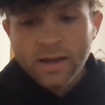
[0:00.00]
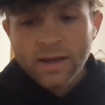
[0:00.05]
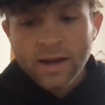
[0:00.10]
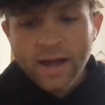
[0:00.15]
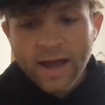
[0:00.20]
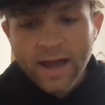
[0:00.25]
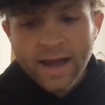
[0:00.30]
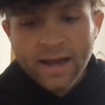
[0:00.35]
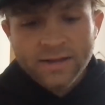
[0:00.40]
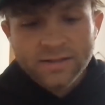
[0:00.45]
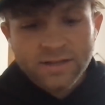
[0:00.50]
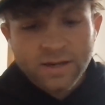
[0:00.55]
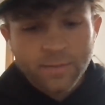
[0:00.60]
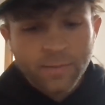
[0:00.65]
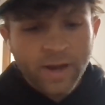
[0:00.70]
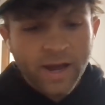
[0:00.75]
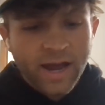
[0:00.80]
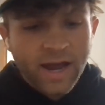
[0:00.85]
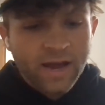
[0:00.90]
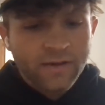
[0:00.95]
it acts
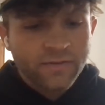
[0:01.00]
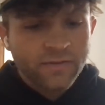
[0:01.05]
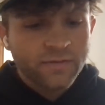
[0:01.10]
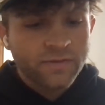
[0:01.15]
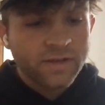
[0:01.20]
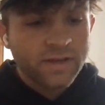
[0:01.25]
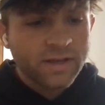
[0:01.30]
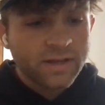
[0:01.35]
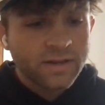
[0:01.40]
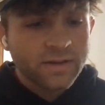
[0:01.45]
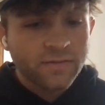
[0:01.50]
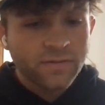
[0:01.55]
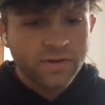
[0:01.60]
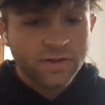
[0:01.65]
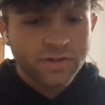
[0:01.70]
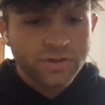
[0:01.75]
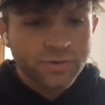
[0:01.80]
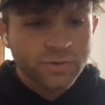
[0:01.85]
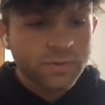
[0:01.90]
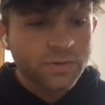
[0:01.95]
on behalf of the
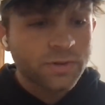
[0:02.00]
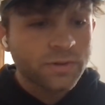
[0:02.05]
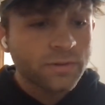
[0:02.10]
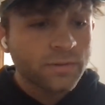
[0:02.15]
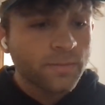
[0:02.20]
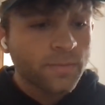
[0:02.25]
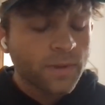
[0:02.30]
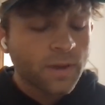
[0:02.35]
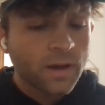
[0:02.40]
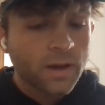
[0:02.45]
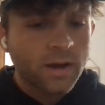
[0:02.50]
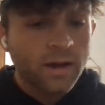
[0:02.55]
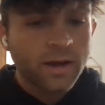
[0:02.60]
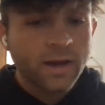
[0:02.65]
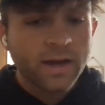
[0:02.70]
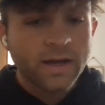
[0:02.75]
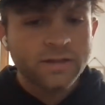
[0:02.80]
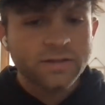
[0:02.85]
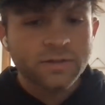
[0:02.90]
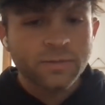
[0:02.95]
individual
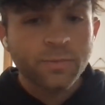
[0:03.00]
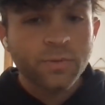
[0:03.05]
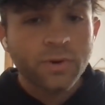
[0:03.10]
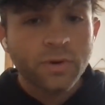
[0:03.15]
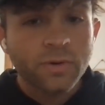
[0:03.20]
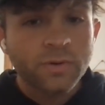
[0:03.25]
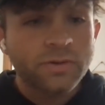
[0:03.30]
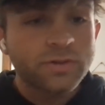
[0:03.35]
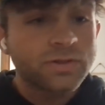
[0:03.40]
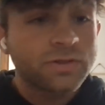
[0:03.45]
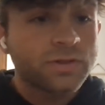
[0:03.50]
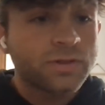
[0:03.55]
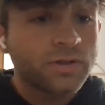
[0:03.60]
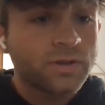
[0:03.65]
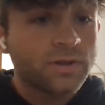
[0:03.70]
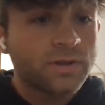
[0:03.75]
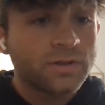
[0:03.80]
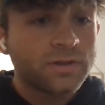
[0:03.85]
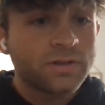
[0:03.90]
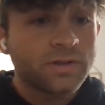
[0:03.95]
uh, as opposed
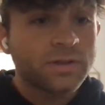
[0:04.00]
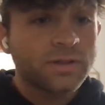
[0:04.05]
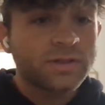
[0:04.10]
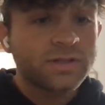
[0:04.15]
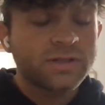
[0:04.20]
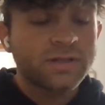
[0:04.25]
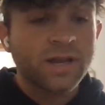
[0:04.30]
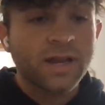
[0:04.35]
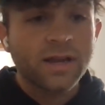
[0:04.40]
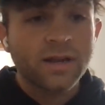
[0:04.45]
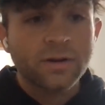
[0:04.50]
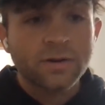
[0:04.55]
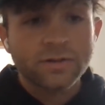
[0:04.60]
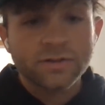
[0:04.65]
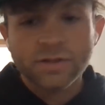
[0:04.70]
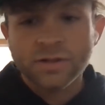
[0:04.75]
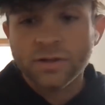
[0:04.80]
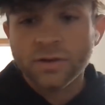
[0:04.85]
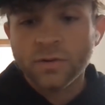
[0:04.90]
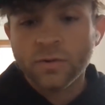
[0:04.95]
to to the state or
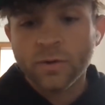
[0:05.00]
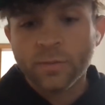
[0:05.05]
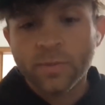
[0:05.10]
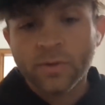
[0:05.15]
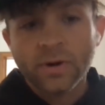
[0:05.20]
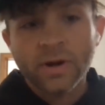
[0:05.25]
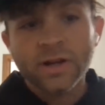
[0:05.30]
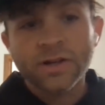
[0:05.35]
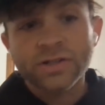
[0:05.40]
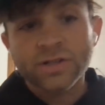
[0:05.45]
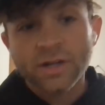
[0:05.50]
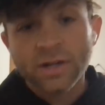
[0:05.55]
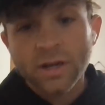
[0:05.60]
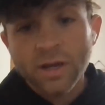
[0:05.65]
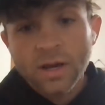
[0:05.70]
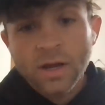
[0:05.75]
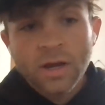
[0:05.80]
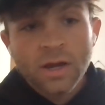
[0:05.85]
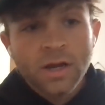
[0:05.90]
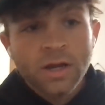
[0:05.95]
to the corporation.
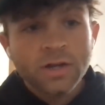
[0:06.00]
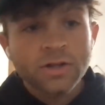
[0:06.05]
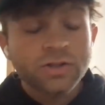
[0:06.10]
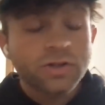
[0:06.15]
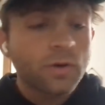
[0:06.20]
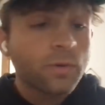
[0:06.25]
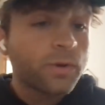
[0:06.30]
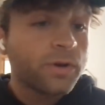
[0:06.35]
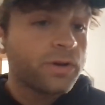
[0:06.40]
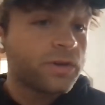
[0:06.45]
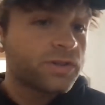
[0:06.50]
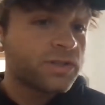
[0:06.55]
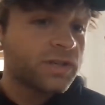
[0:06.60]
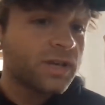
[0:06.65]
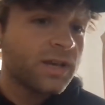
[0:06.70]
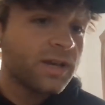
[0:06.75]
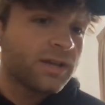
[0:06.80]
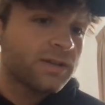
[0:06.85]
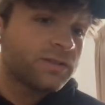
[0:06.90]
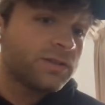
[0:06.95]
And so what you're
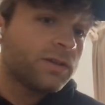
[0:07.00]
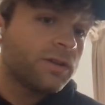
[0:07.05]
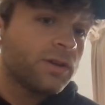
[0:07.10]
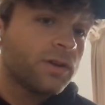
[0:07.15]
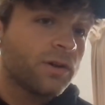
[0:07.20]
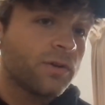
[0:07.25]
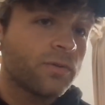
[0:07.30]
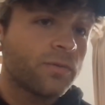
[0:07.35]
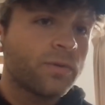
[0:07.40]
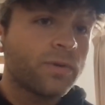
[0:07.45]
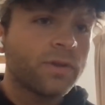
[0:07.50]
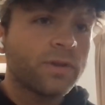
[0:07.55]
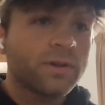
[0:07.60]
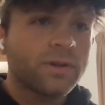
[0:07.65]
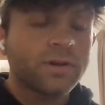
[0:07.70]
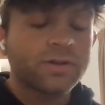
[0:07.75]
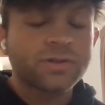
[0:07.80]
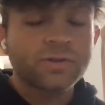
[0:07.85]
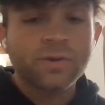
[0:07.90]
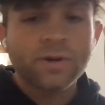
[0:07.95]
seeing is, you know,
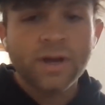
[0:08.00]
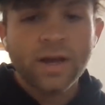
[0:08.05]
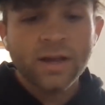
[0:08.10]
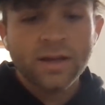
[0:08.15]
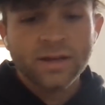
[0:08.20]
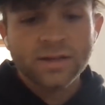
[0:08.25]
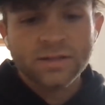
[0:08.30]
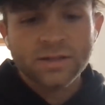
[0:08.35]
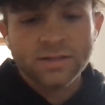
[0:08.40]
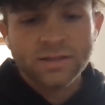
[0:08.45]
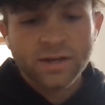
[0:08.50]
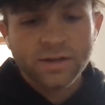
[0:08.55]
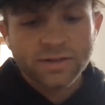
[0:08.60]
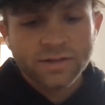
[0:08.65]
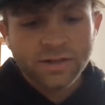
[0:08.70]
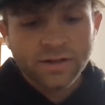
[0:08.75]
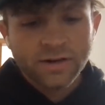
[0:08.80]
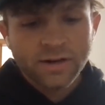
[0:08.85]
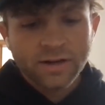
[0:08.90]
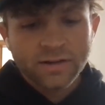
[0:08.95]
a story I like to tell
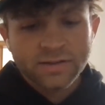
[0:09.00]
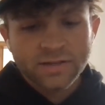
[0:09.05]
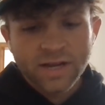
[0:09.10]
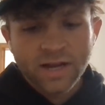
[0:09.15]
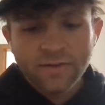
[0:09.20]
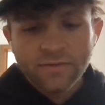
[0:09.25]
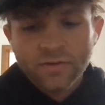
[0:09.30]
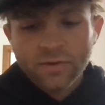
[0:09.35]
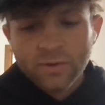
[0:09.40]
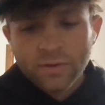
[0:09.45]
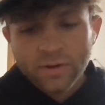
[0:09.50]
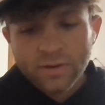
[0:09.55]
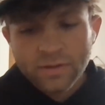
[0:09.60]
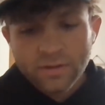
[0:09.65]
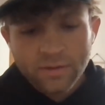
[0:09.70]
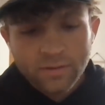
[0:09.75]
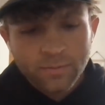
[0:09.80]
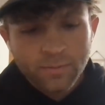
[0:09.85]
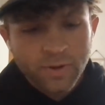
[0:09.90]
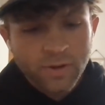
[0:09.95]
is here in El Salvador,
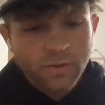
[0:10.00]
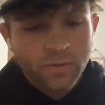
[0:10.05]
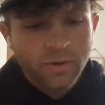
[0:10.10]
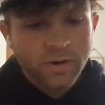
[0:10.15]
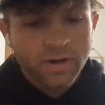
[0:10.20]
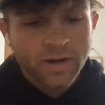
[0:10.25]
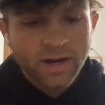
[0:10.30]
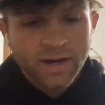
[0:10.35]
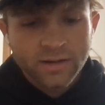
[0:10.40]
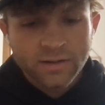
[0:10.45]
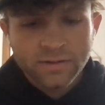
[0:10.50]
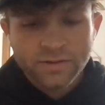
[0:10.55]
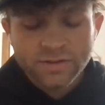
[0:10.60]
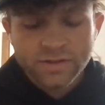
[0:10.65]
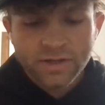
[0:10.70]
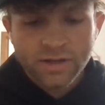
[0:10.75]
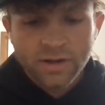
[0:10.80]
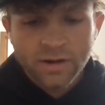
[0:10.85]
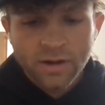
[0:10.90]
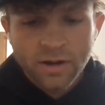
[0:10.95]
Bitcoin
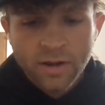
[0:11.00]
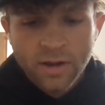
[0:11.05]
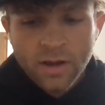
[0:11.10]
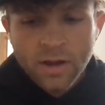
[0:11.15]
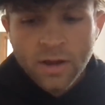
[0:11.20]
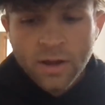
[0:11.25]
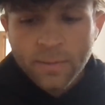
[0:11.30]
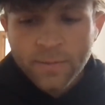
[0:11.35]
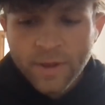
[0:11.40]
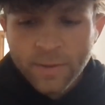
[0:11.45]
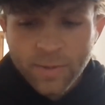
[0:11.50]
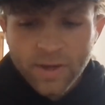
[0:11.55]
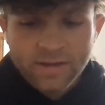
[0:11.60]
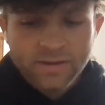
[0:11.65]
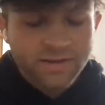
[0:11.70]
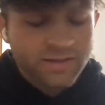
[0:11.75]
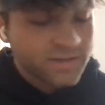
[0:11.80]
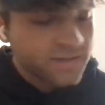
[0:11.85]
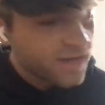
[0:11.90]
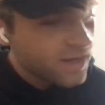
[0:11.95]
hodlers here, they
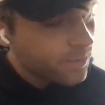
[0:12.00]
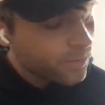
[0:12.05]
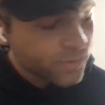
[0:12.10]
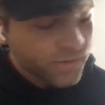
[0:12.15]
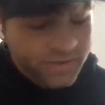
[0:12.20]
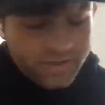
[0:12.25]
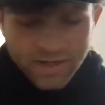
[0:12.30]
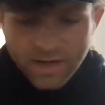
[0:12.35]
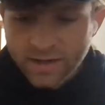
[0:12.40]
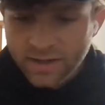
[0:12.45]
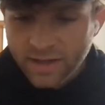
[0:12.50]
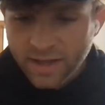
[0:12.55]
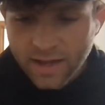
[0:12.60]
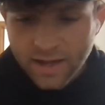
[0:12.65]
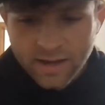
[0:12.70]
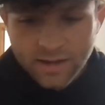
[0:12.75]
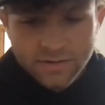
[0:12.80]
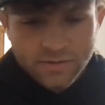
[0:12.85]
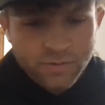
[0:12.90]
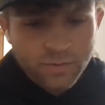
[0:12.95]
make the same percent
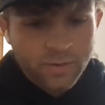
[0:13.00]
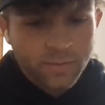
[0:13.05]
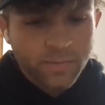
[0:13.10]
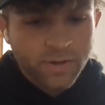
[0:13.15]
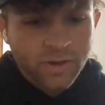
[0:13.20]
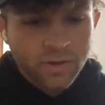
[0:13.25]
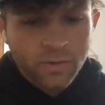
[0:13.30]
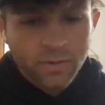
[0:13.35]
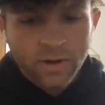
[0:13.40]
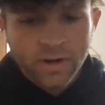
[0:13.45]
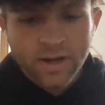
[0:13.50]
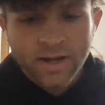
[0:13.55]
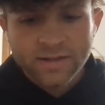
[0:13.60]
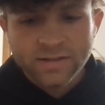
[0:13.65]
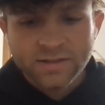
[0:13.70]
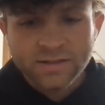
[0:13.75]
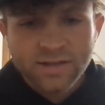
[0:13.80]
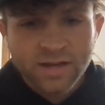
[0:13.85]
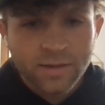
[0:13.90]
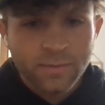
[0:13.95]
gains when Bitcoin
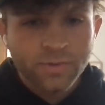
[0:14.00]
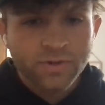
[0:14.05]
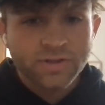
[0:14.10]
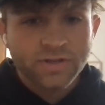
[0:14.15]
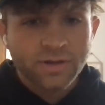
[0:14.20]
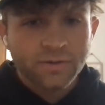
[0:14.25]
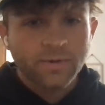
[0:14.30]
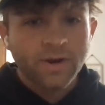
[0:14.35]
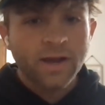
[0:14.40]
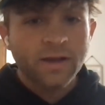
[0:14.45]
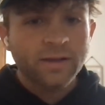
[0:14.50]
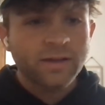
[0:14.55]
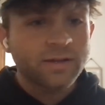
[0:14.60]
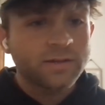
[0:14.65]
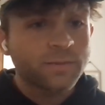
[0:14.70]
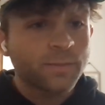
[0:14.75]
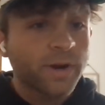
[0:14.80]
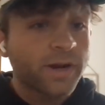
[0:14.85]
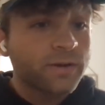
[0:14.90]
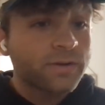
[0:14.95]
has a 10% rally
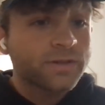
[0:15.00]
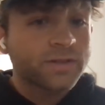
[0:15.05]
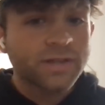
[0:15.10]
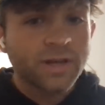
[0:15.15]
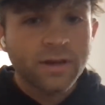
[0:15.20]
as Michael